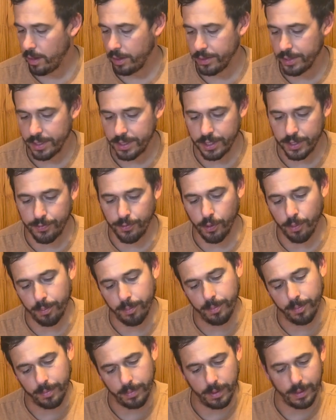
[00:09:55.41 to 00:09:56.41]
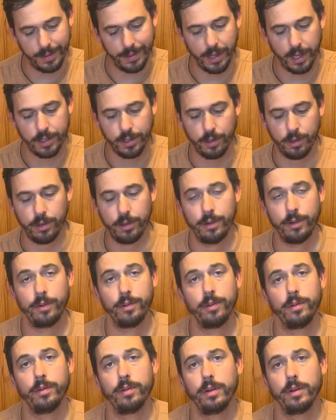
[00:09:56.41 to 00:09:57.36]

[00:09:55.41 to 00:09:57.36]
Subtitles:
This is from another